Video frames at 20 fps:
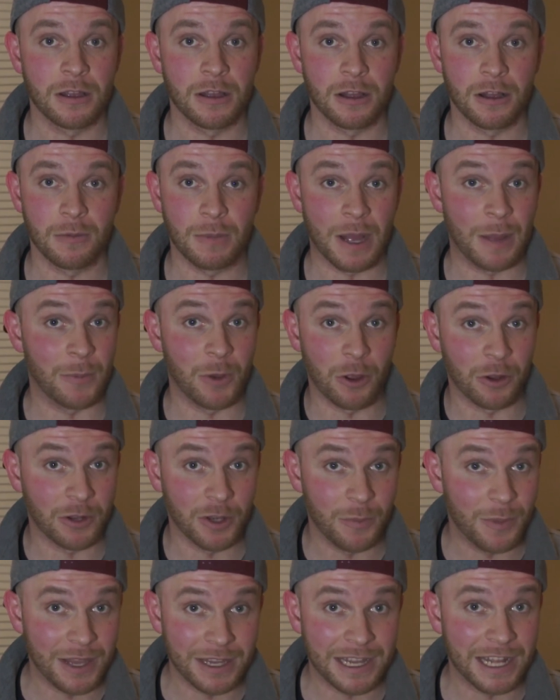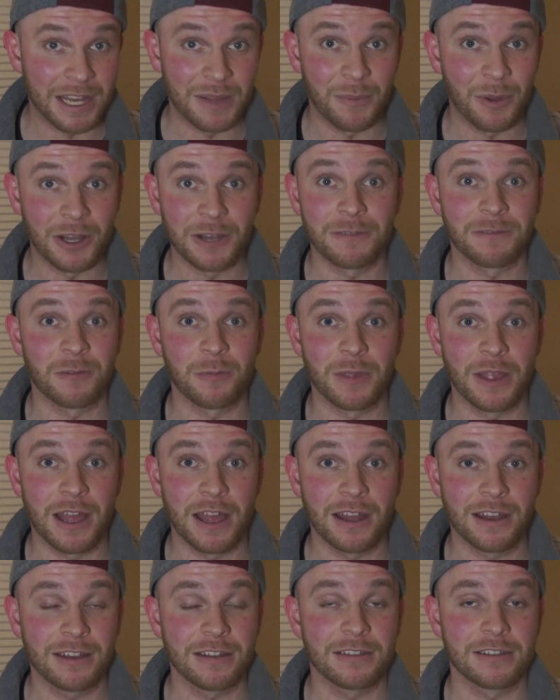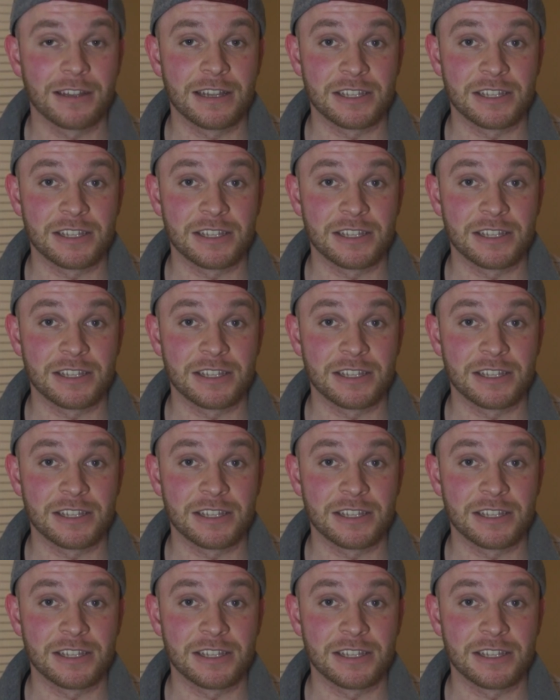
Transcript: I'm not going to make any money from that.